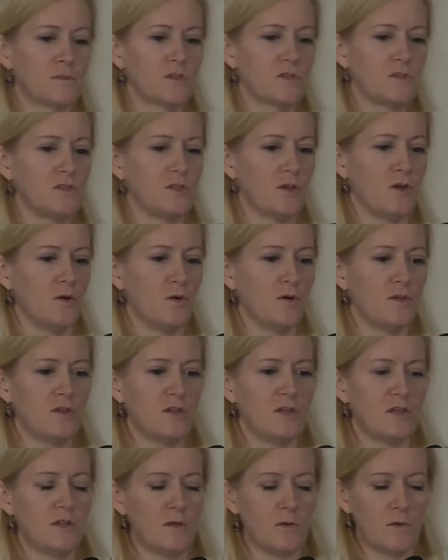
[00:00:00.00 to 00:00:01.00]
So
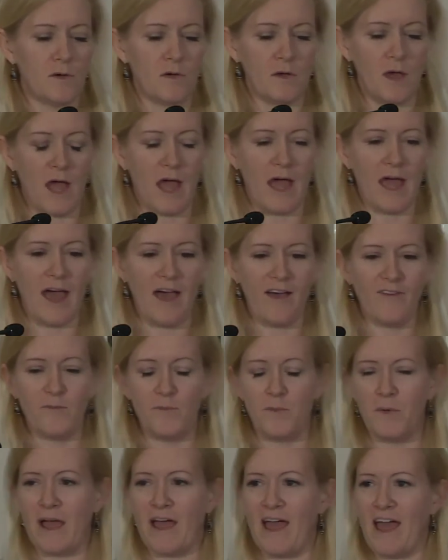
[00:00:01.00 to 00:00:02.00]
I
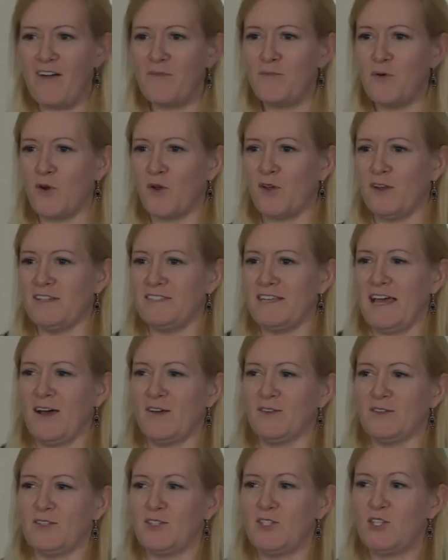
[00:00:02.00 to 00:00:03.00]
have broken it
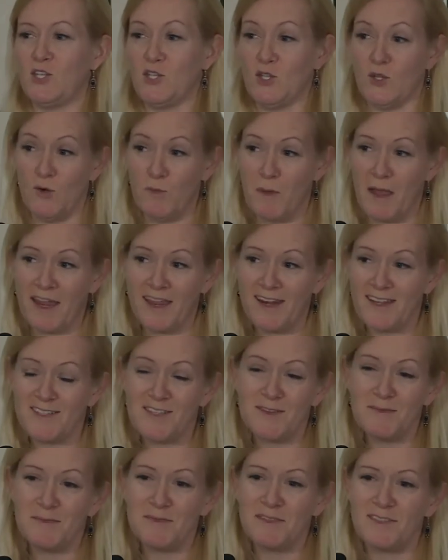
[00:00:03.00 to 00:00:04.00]
down to two
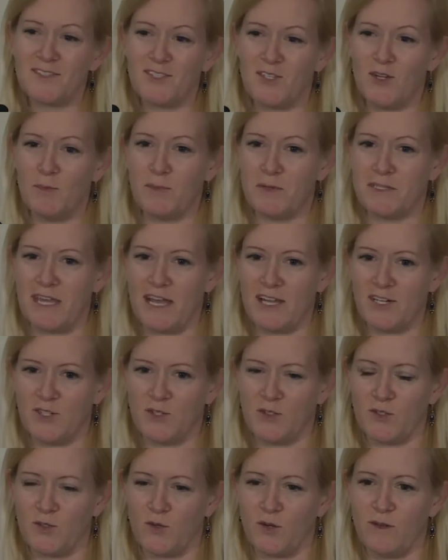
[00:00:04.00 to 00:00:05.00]
mechanisms, two
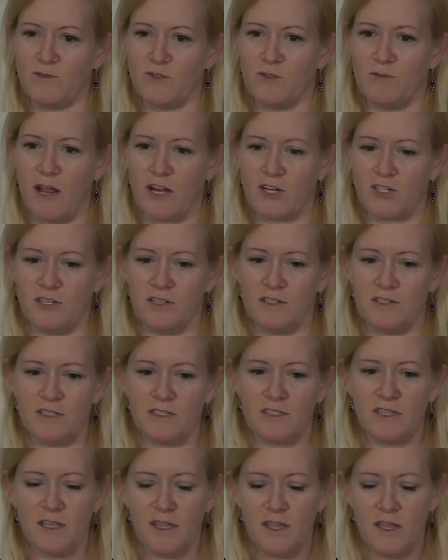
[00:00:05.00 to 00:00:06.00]
potential sort of
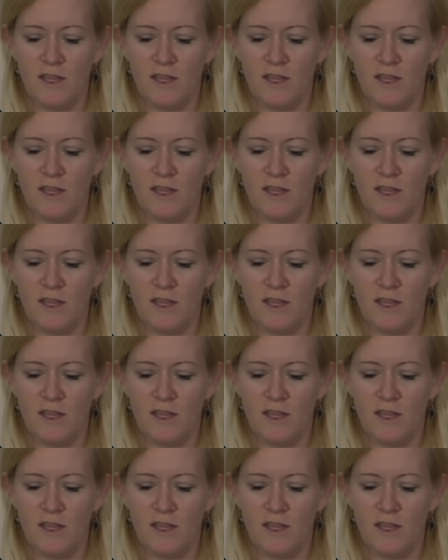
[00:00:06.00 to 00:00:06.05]
directions.